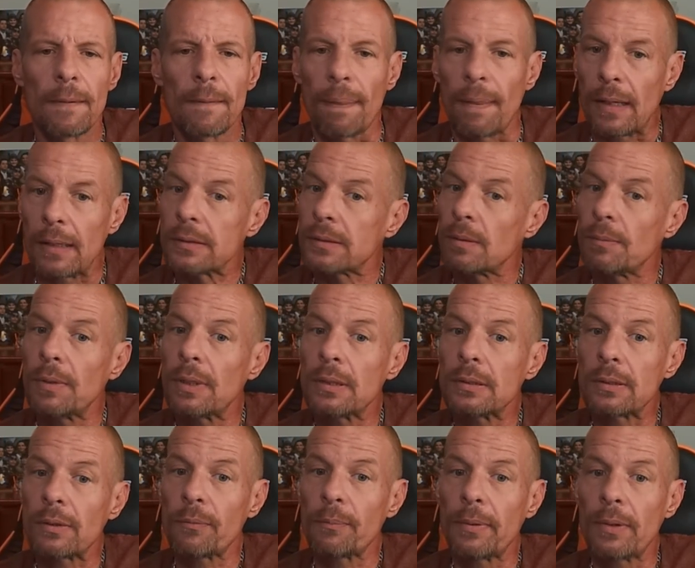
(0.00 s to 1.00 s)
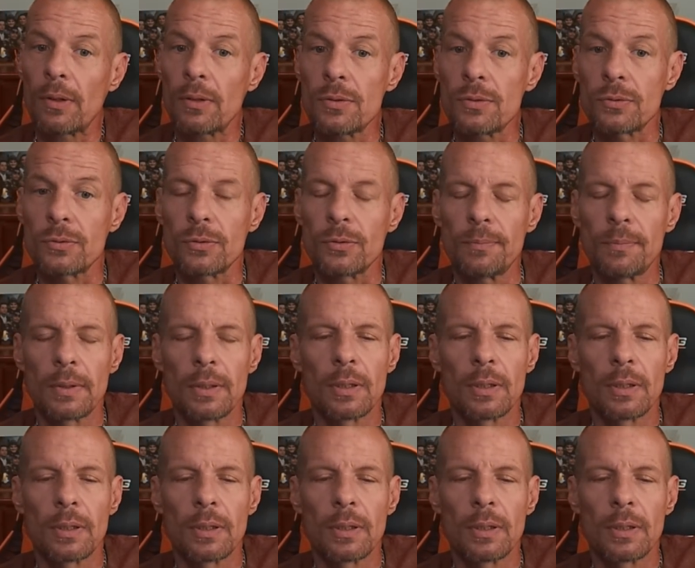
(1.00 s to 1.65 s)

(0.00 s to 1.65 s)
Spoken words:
not somebody that's ever been on YouTube,